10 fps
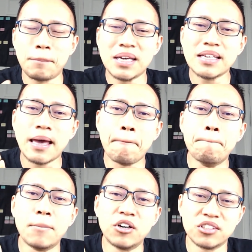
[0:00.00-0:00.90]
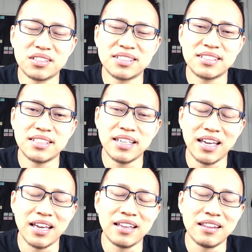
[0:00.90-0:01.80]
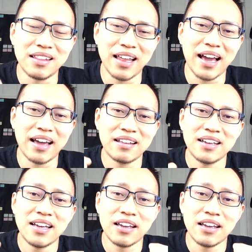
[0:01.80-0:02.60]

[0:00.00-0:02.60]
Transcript: being immersed in that